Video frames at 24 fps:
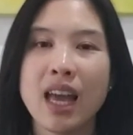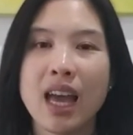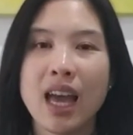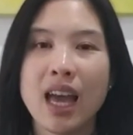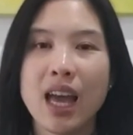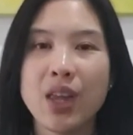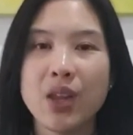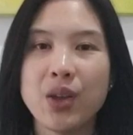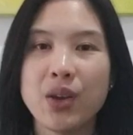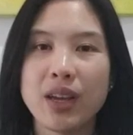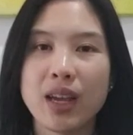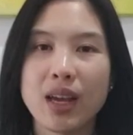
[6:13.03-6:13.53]

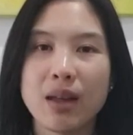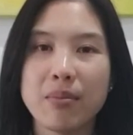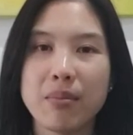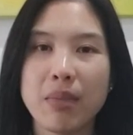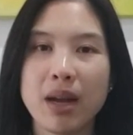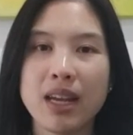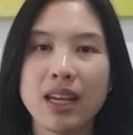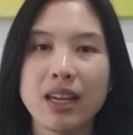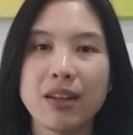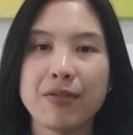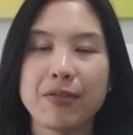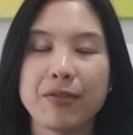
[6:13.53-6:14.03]
And you can
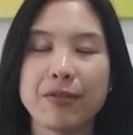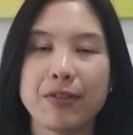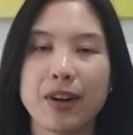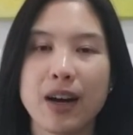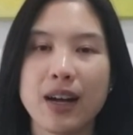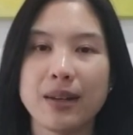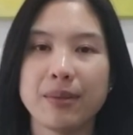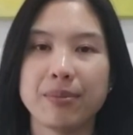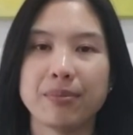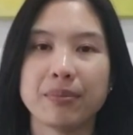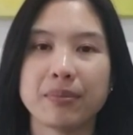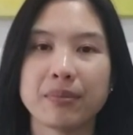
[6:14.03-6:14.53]
make it
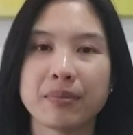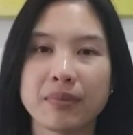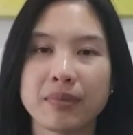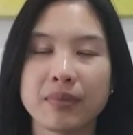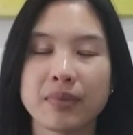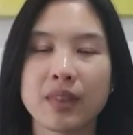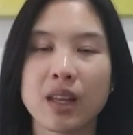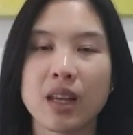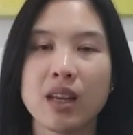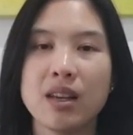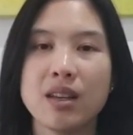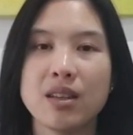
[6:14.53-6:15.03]
fun.
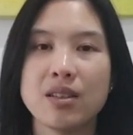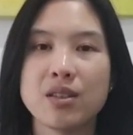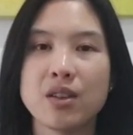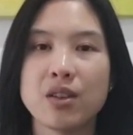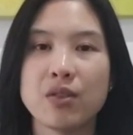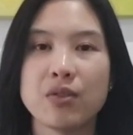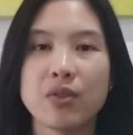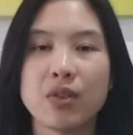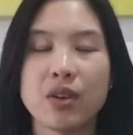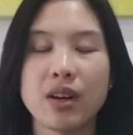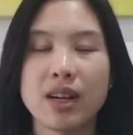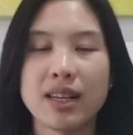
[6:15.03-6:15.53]
So
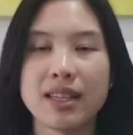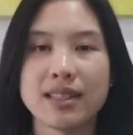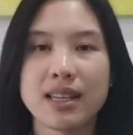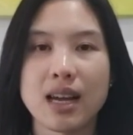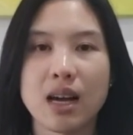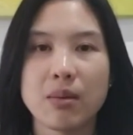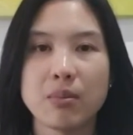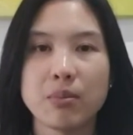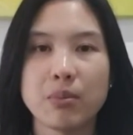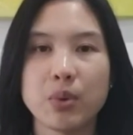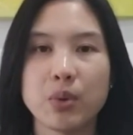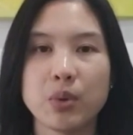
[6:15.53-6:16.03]
for
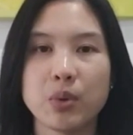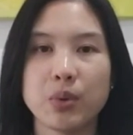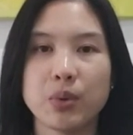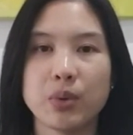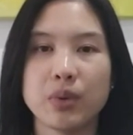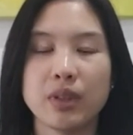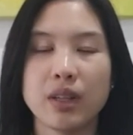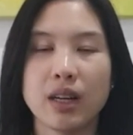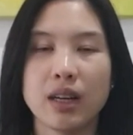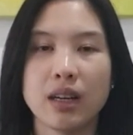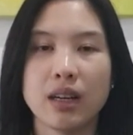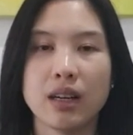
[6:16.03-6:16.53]

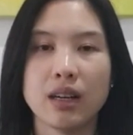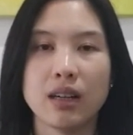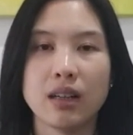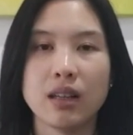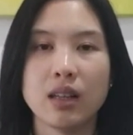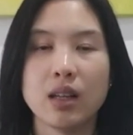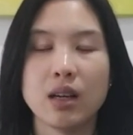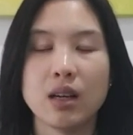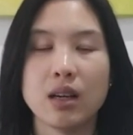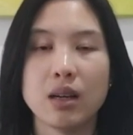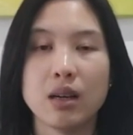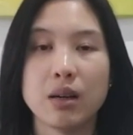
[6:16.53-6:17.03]
example,
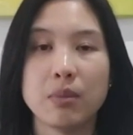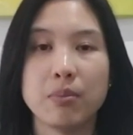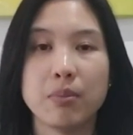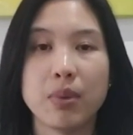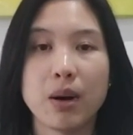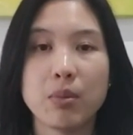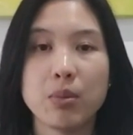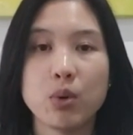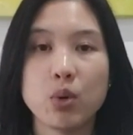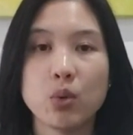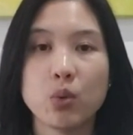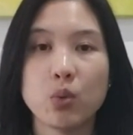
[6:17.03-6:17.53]
the
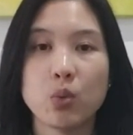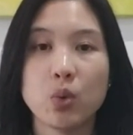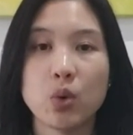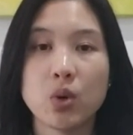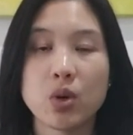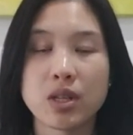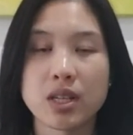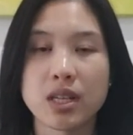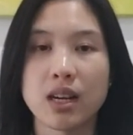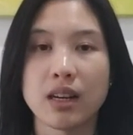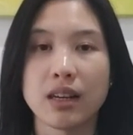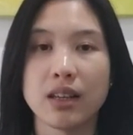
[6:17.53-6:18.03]
bubbled
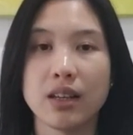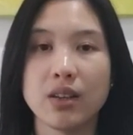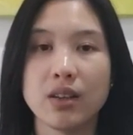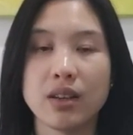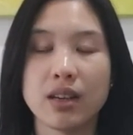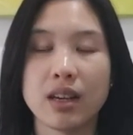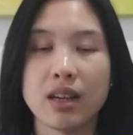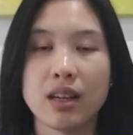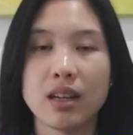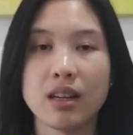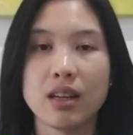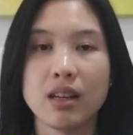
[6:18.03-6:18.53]
water, you
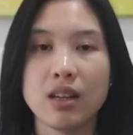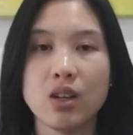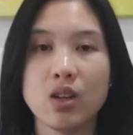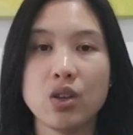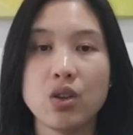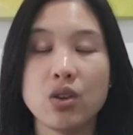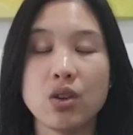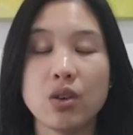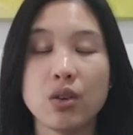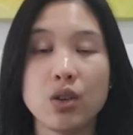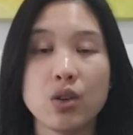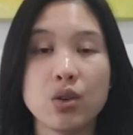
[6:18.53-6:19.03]

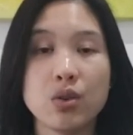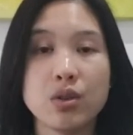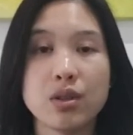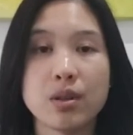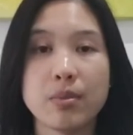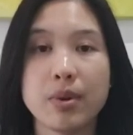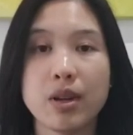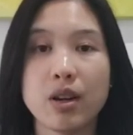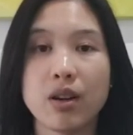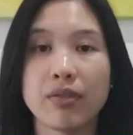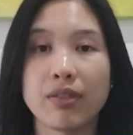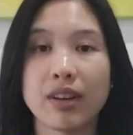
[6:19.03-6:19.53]
can use
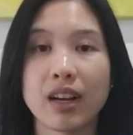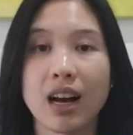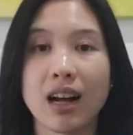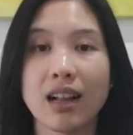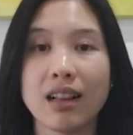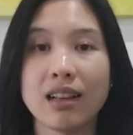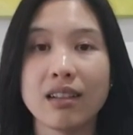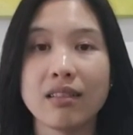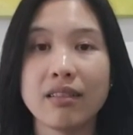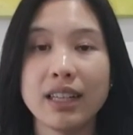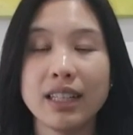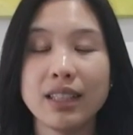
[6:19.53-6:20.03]
a bit of
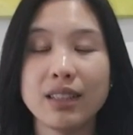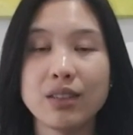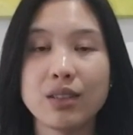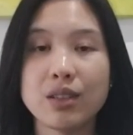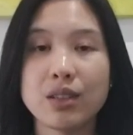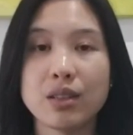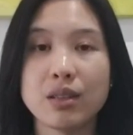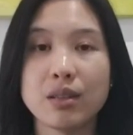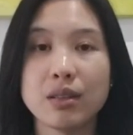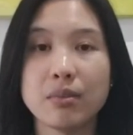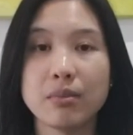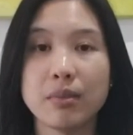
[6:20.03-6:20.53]
coloring
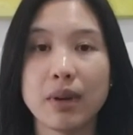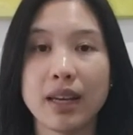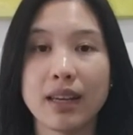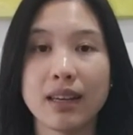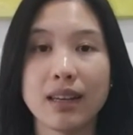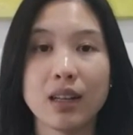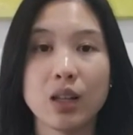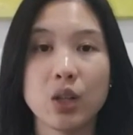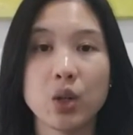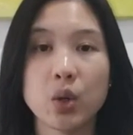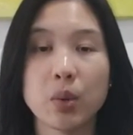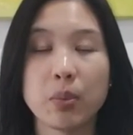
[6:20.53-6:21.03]
to make
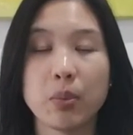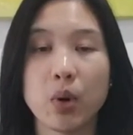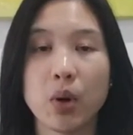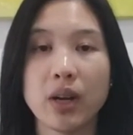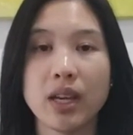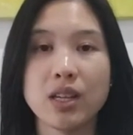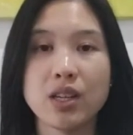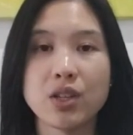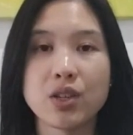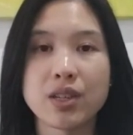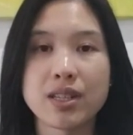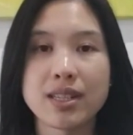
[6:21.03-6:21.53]
it look more
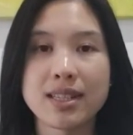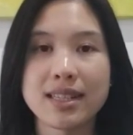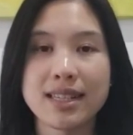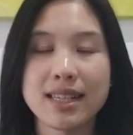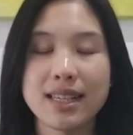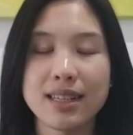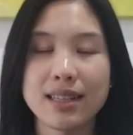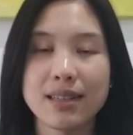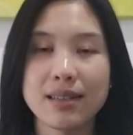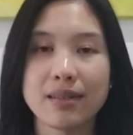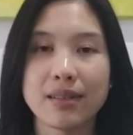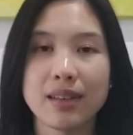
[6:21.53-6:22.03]

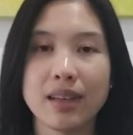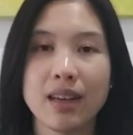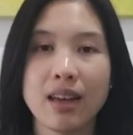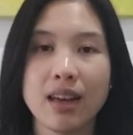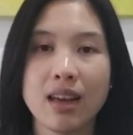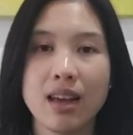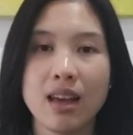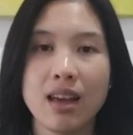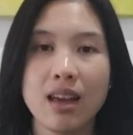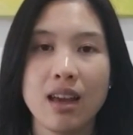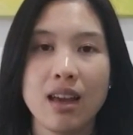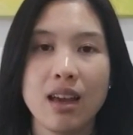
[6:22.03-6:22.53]
interesting.
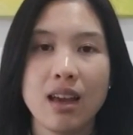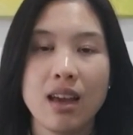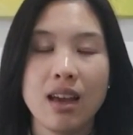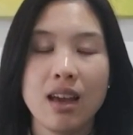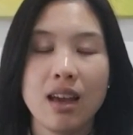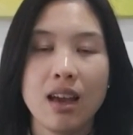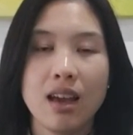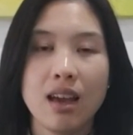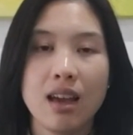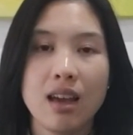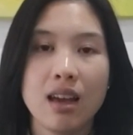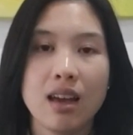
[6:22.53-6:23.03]

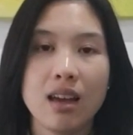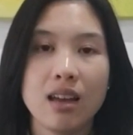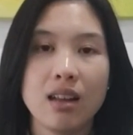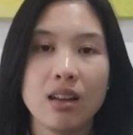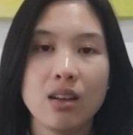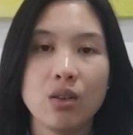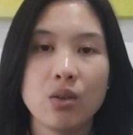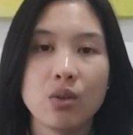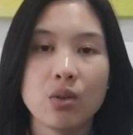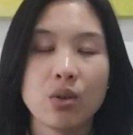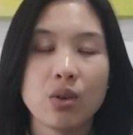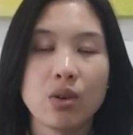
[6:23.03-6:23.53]

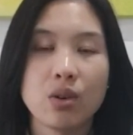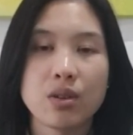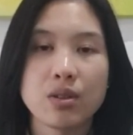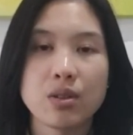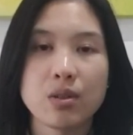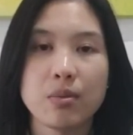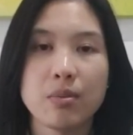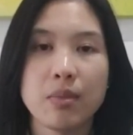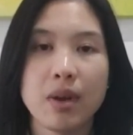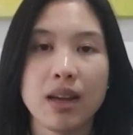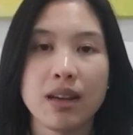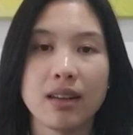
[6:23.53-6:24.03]
And you could
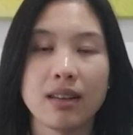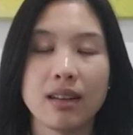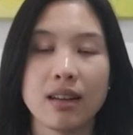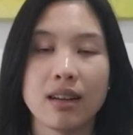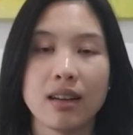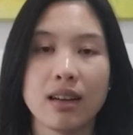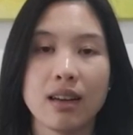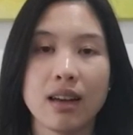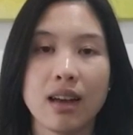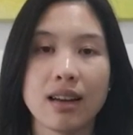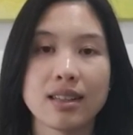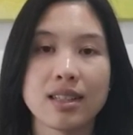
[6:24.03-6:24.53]
also make
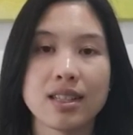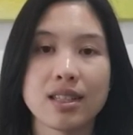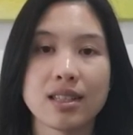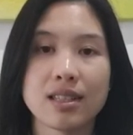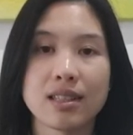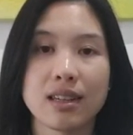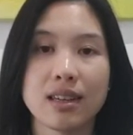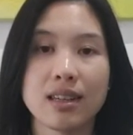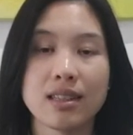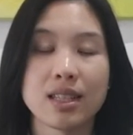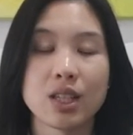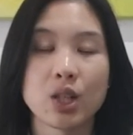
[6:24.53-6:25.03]
the
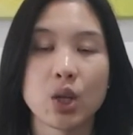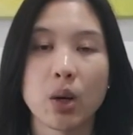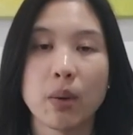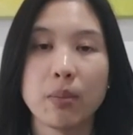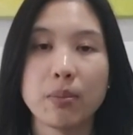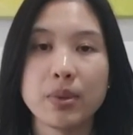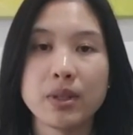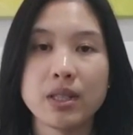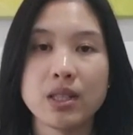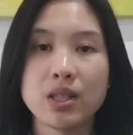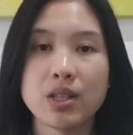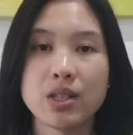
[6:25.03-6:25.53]
exercise a
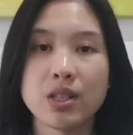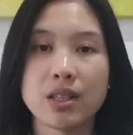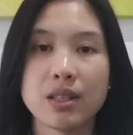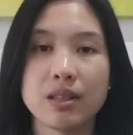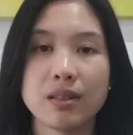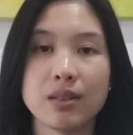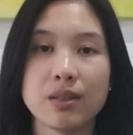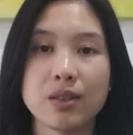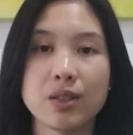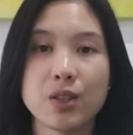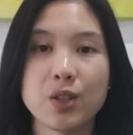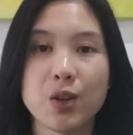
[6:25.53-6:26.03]

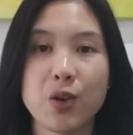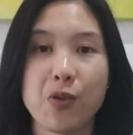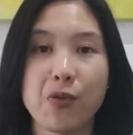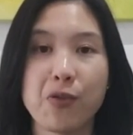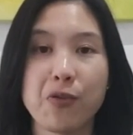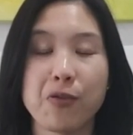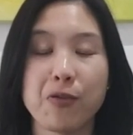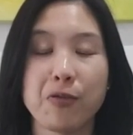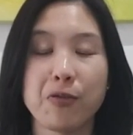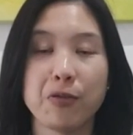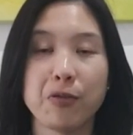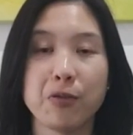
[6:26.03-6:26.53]
competition, so
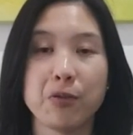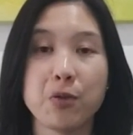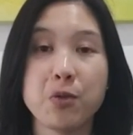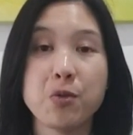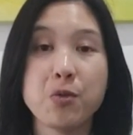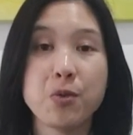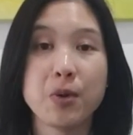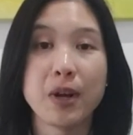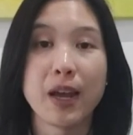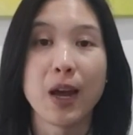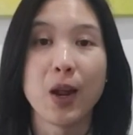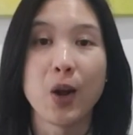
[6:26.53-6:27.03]

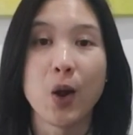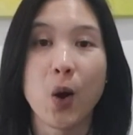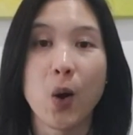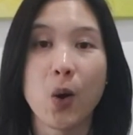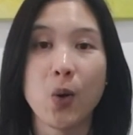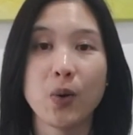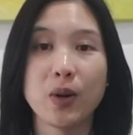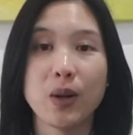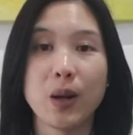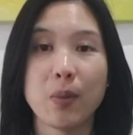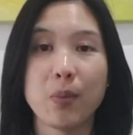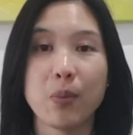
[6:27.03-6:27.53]
who can
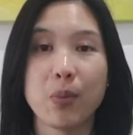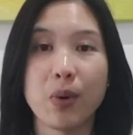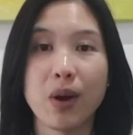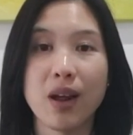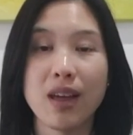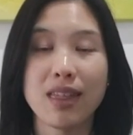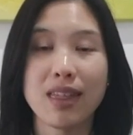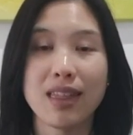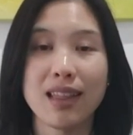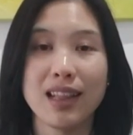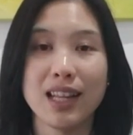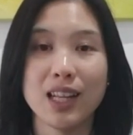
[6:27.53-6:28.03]
hold their
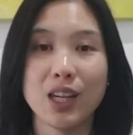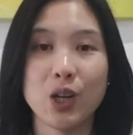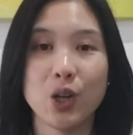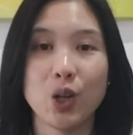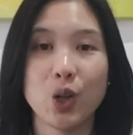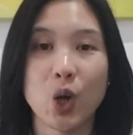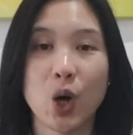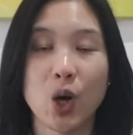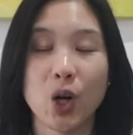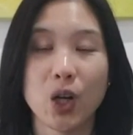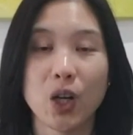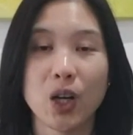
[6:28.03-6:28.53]
breath a little
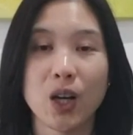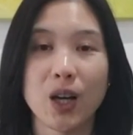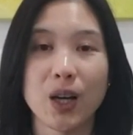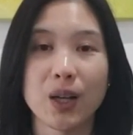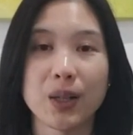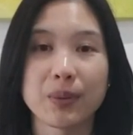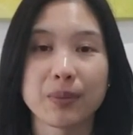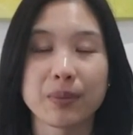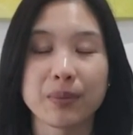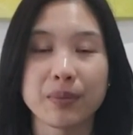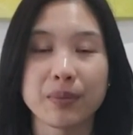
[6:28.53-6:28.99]
longer.